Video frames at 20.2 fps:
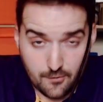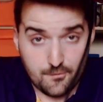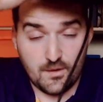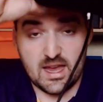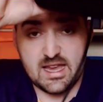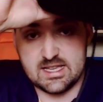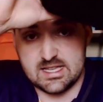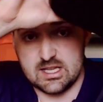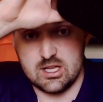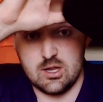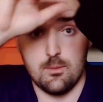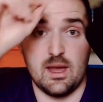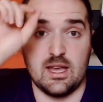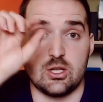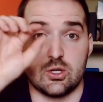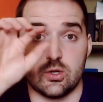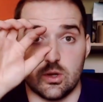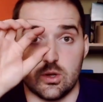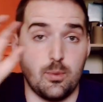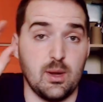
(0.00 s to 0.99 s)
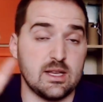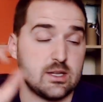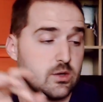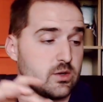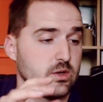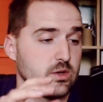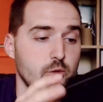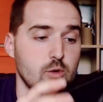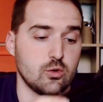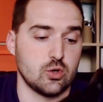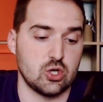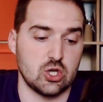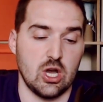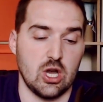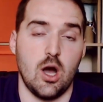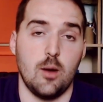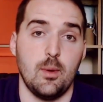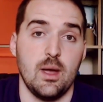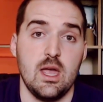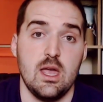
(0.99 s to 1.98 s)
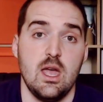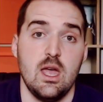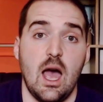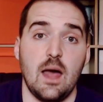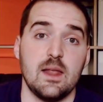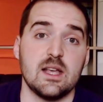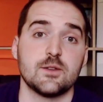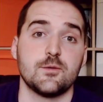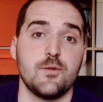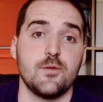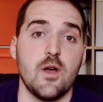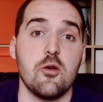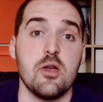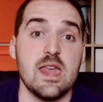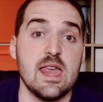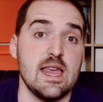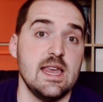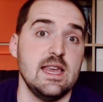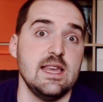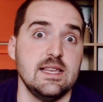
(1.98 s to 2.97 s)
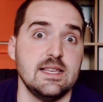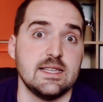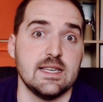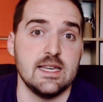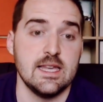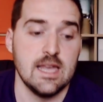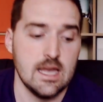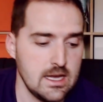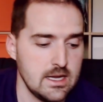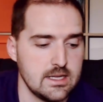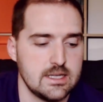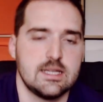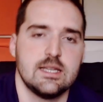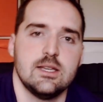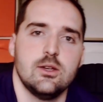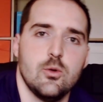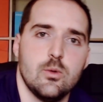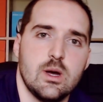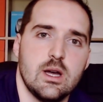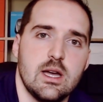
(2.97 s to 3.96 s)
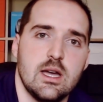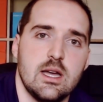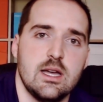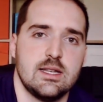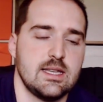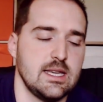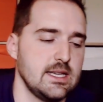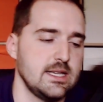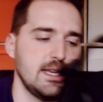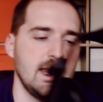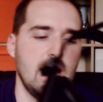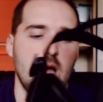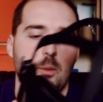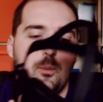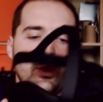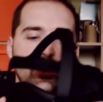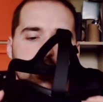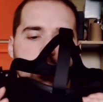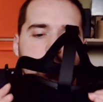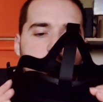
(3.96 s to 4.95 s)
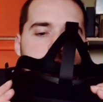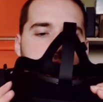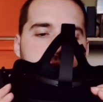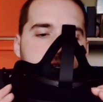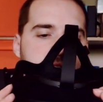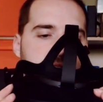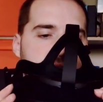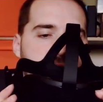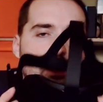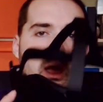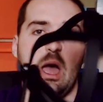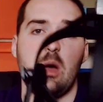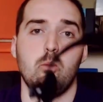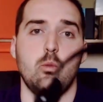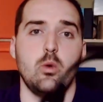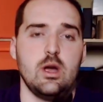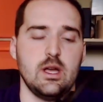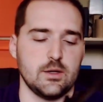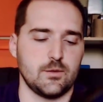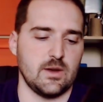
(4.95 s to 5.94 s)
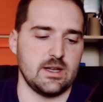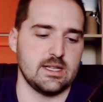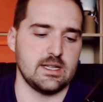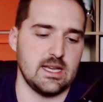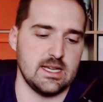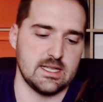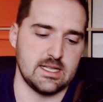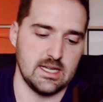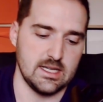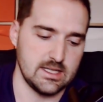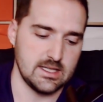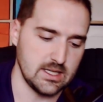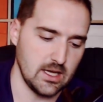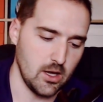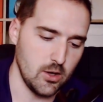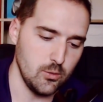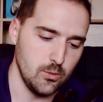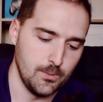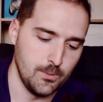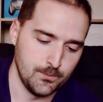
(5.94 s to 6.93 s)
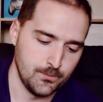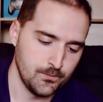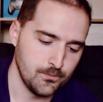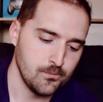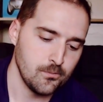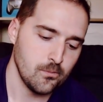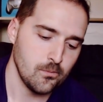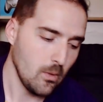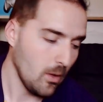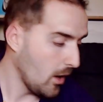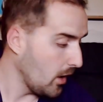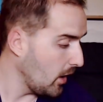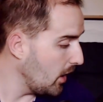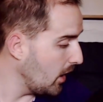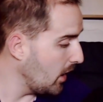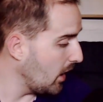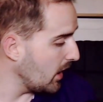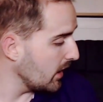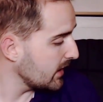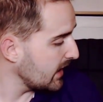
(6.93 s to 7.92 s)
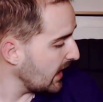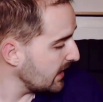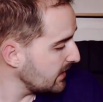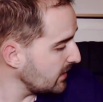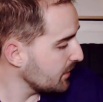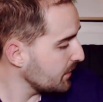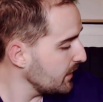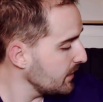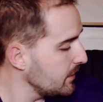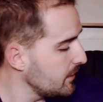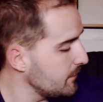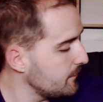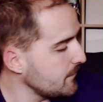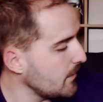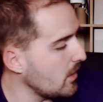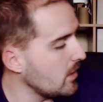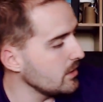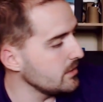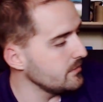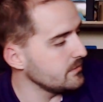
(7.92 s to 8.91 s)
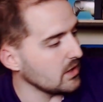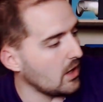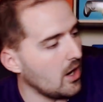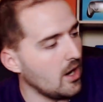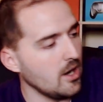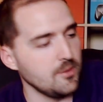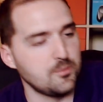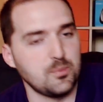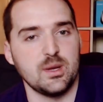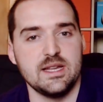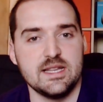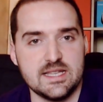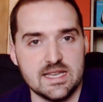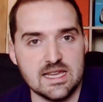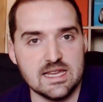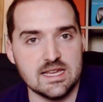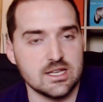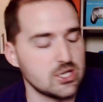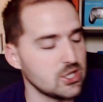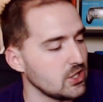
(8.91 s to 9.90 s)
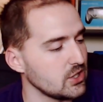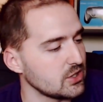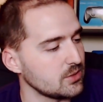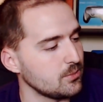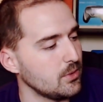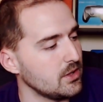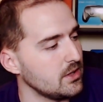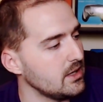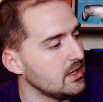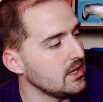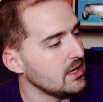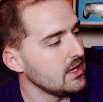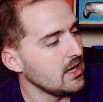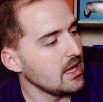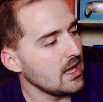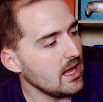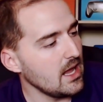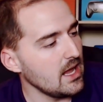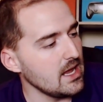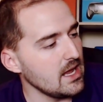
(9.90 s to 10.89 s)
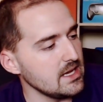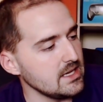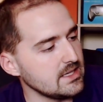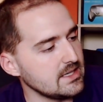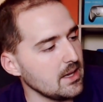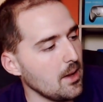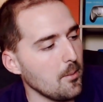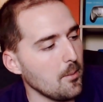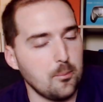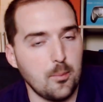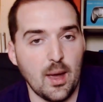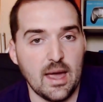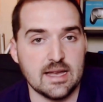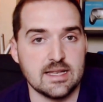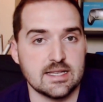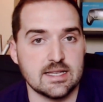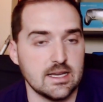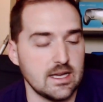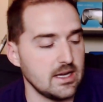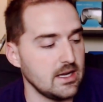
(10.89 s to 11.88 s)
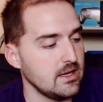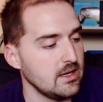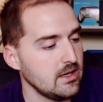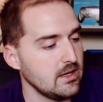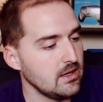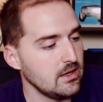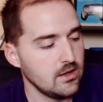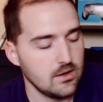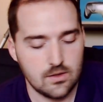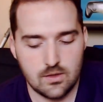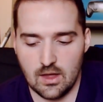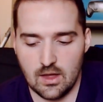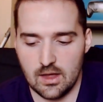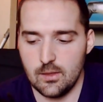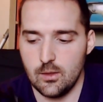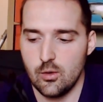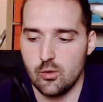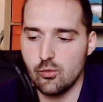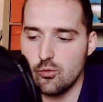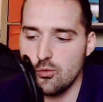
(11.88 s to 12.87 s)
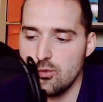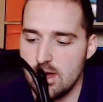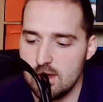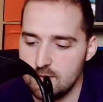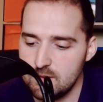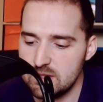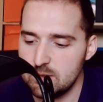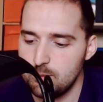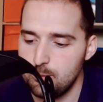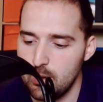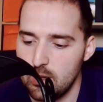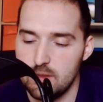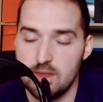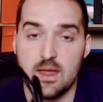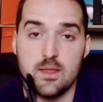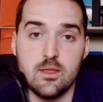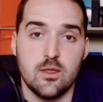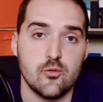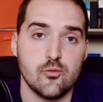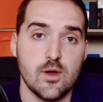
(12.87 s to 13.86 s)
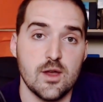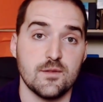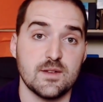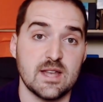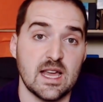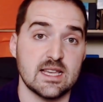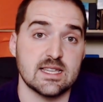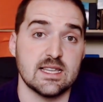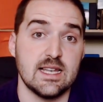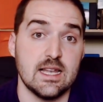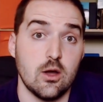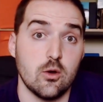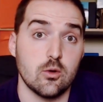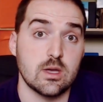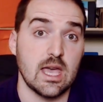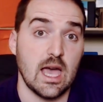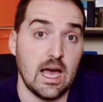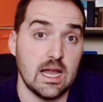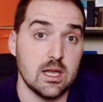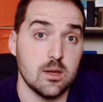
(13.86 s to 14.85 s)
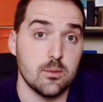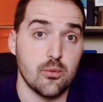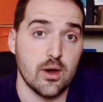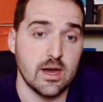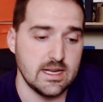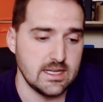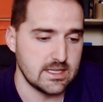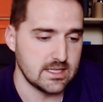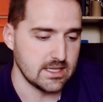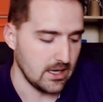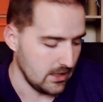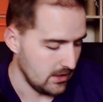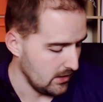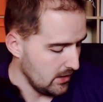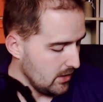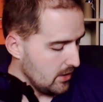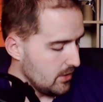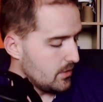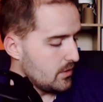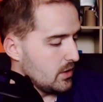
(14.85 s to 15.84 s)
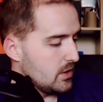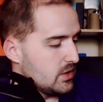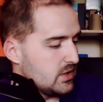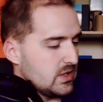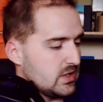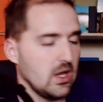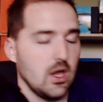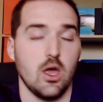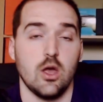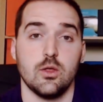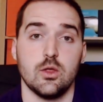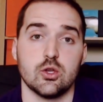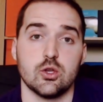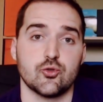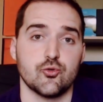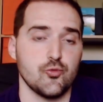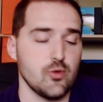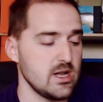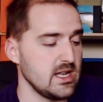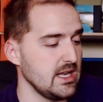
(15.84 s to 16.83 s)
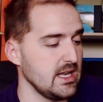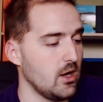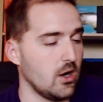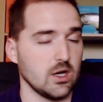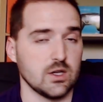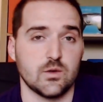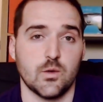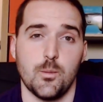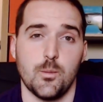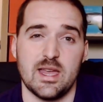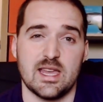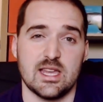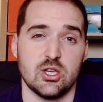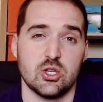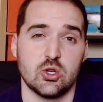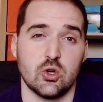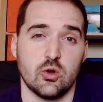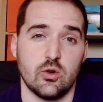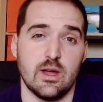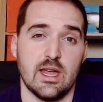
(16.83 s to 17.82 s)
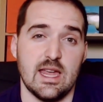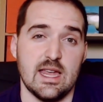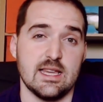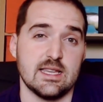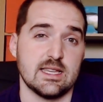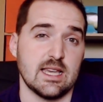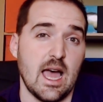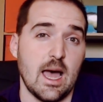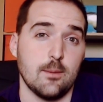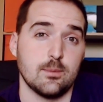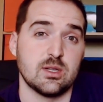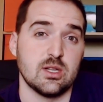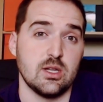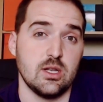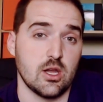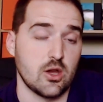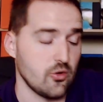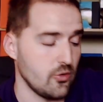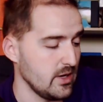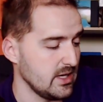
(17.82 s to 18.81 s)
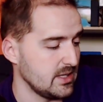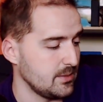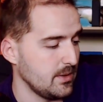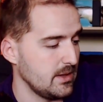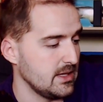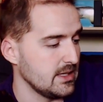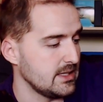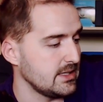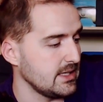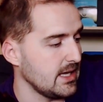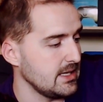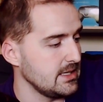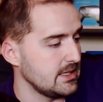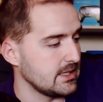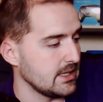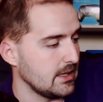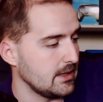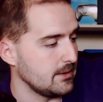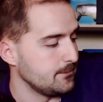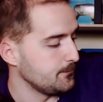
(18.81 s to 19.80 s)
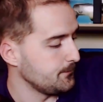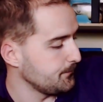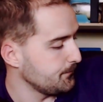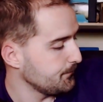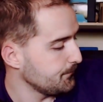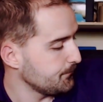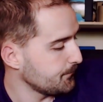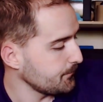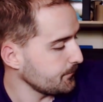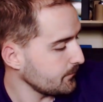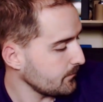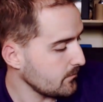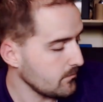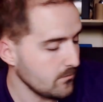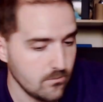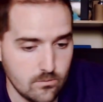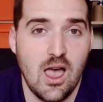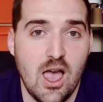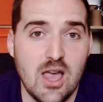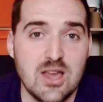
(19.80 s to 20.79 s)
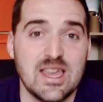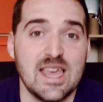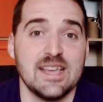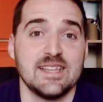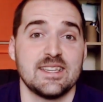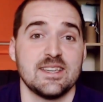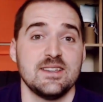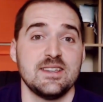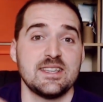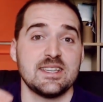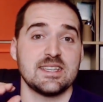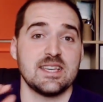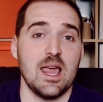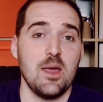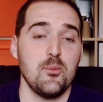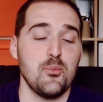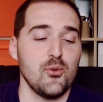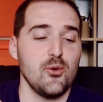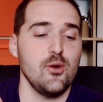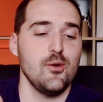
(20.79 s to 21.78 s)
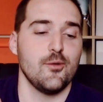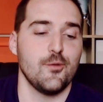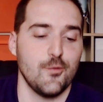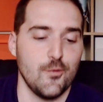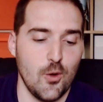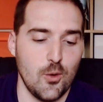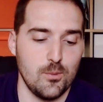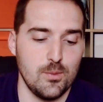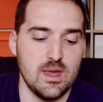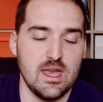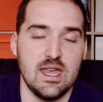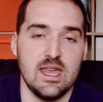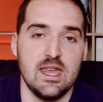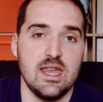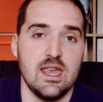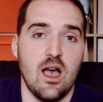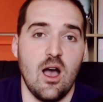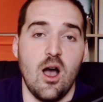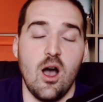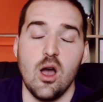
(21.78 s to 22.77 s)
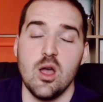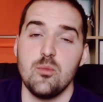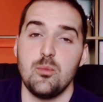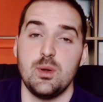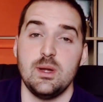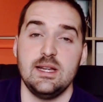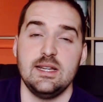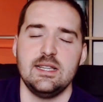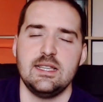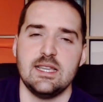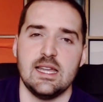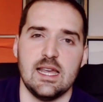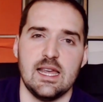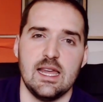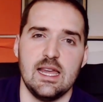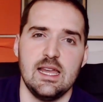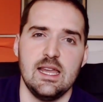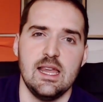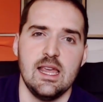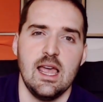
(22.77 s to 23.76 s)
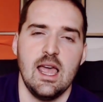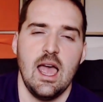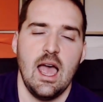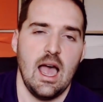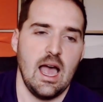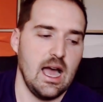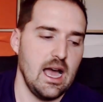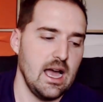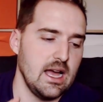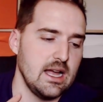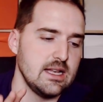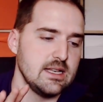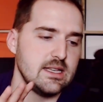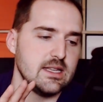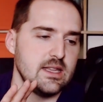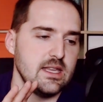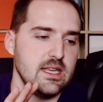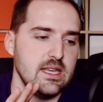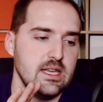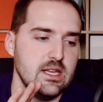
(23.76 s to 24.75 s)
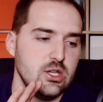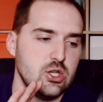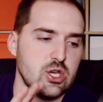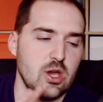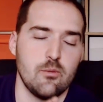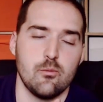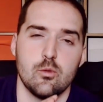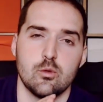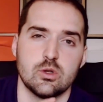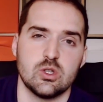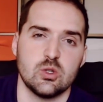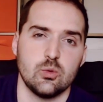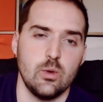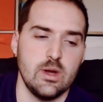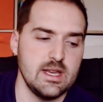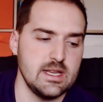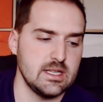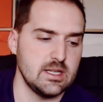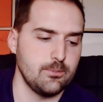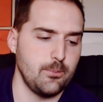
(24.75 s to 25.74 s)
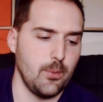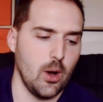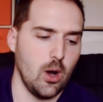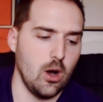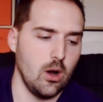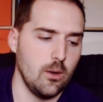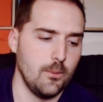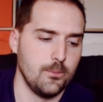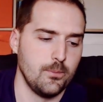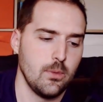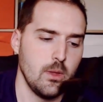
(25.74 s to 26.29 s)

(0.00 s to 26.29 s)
face, and you make sure the pixels are all sharp, and that's very easy to set up and use, and works fantastic. So again, I think the Vive's Ipd adjustment is better than the Rift's, but then the Rift has a little calibrator that's really nice for making sure it is absolutely crisp in the center. Okay, so separate from the Ipd and the general sweet spot,